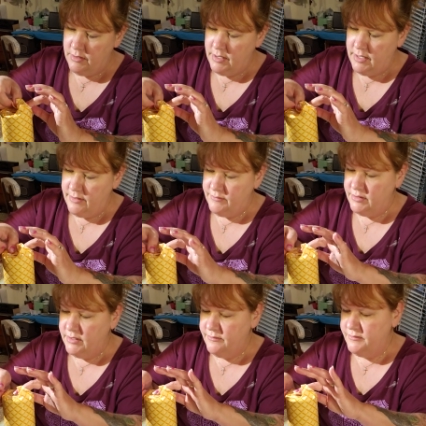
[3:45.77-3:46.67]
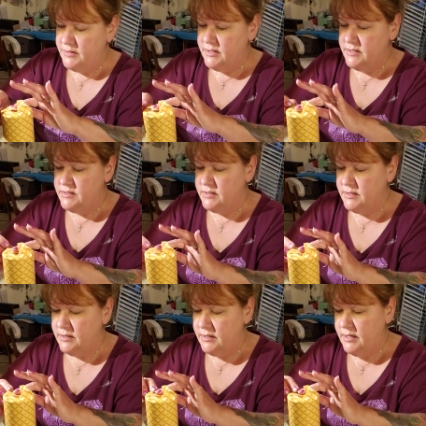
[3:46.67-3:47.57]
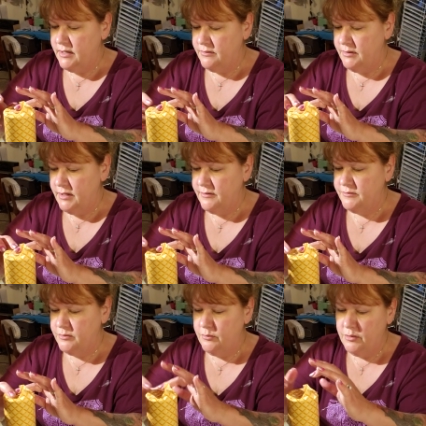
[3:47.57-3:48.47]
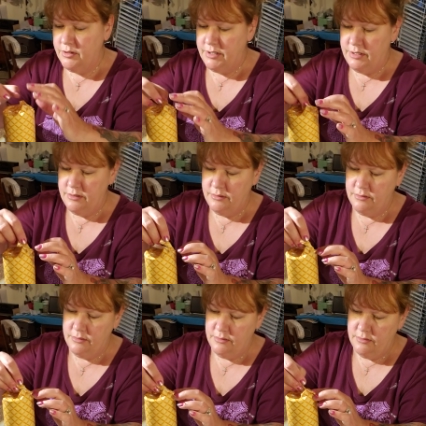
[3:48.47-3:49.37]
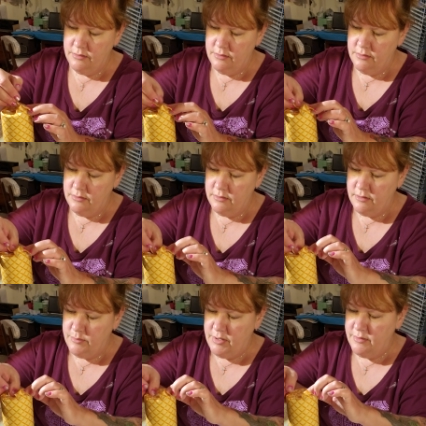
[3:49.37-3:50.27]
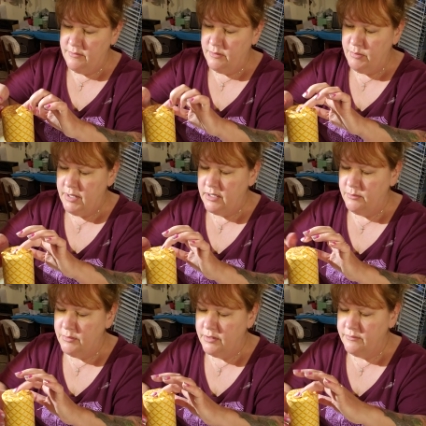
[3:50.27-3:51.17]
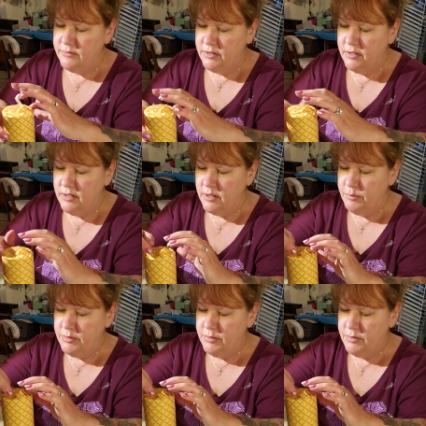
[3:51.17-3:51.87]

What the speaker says: I have enough of this that I don't have to worry about the bottom of the cup.